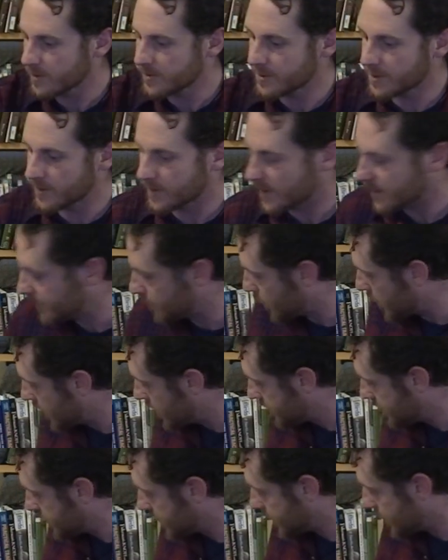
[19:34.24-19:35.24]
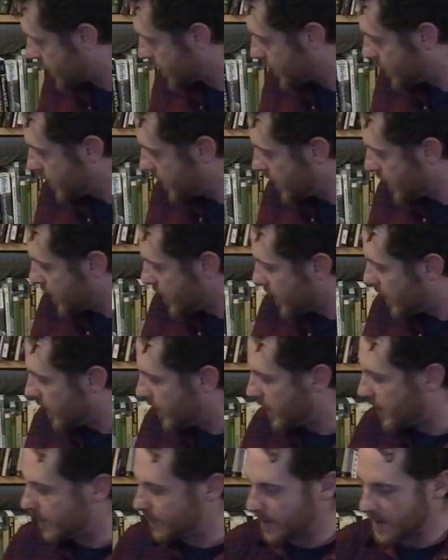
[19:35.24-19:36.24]
So that's why it's in there.
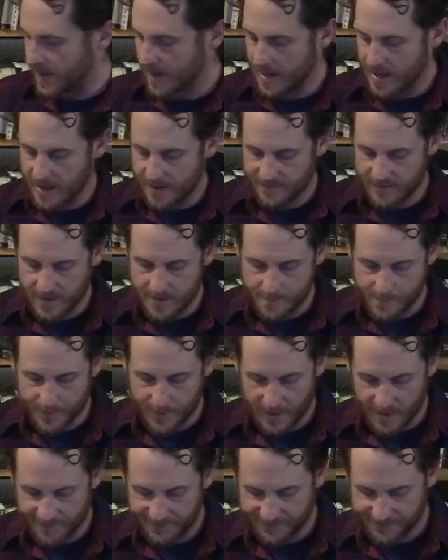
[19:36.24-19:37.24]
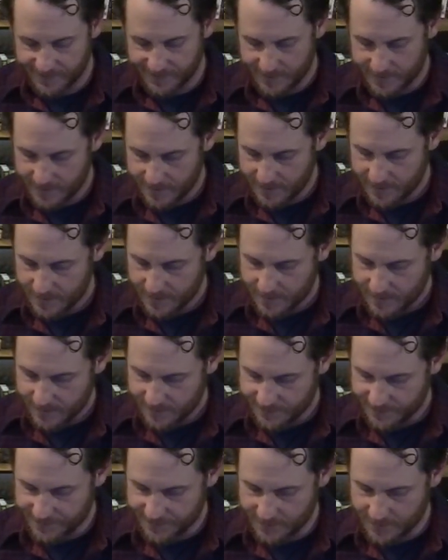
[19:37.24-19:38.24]
I have a buff
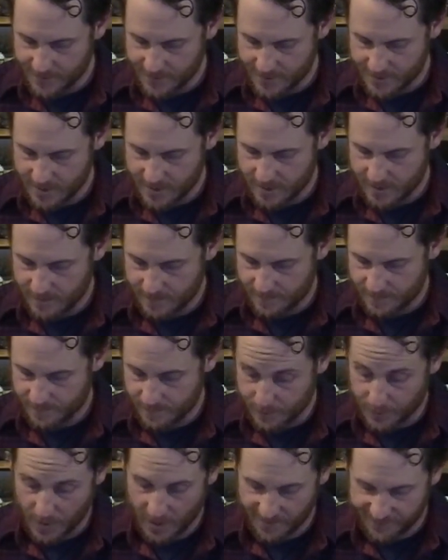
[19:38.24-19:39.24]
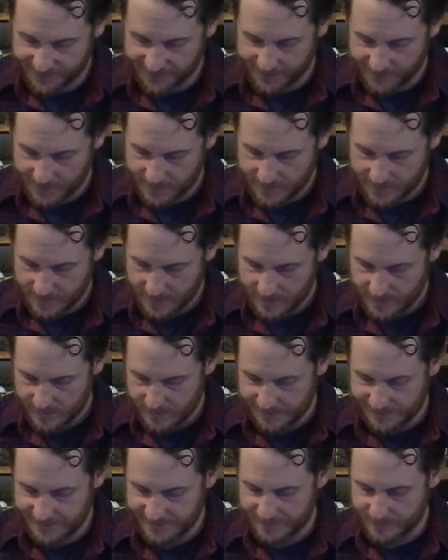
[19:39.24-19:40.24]
from Buff.
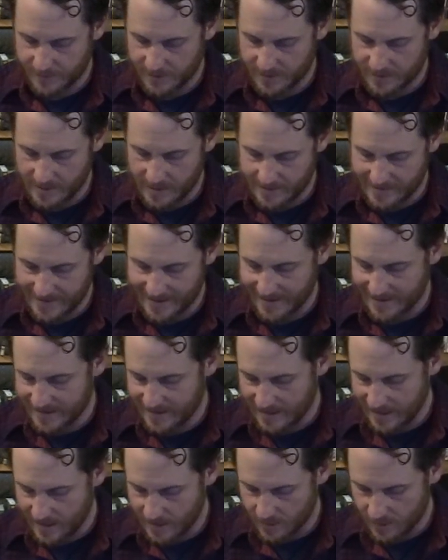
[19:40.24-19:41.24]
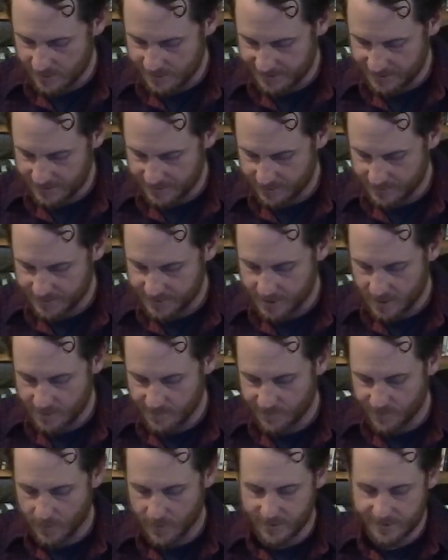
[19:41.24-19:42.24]
This is what a neck gaiter is another
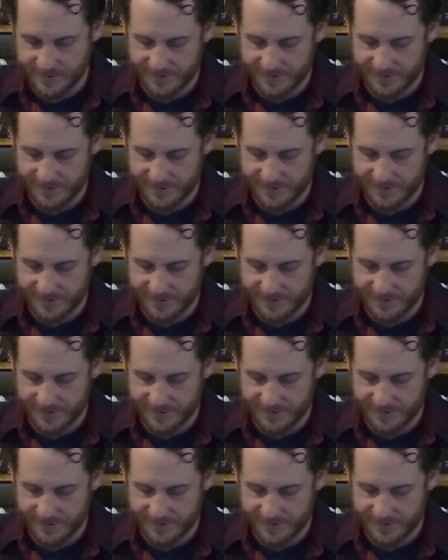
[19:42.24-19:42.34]
term for it.